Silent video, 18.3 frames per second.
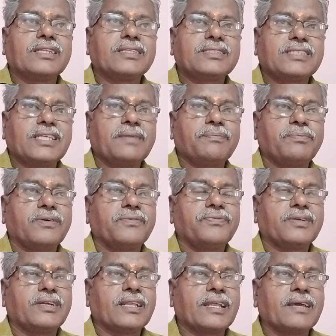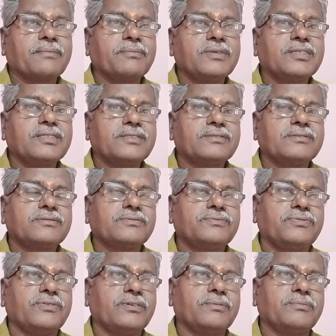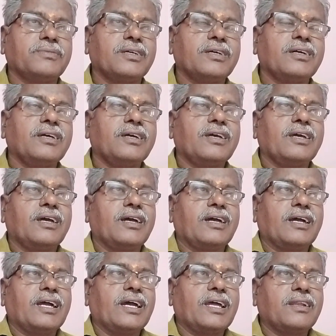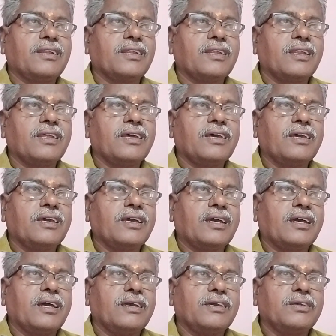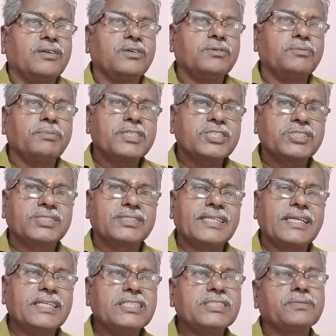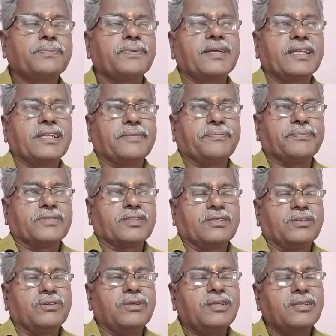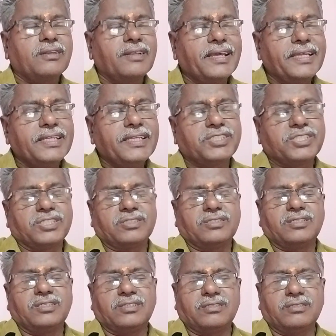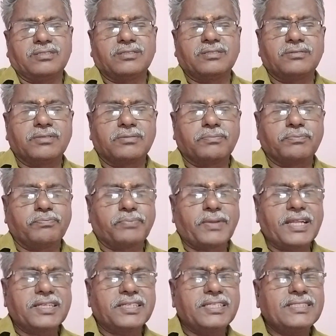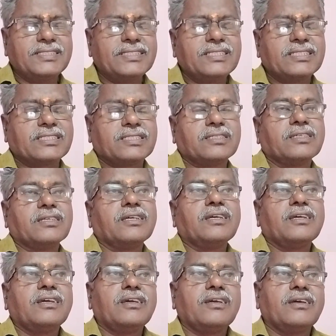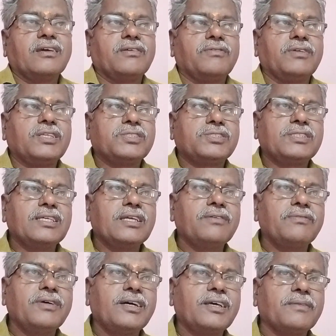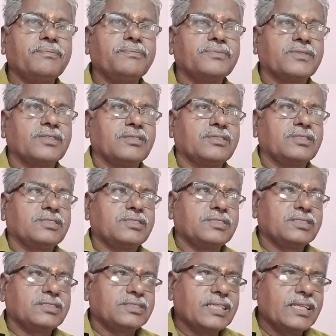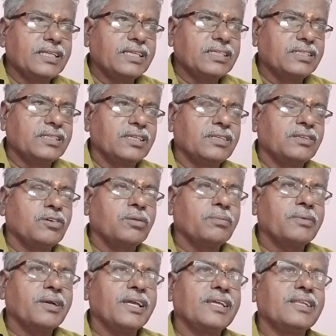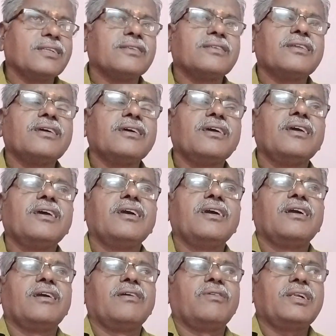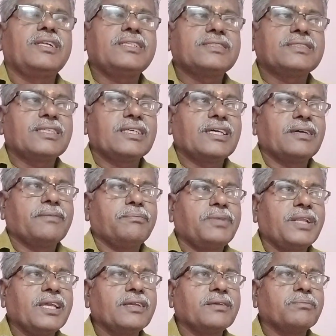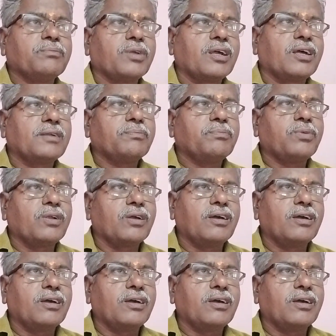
type of grammar form, and you must satisfy. You are right. Practice it. When you see a verb, tell it in your mind. What is the bring, brought,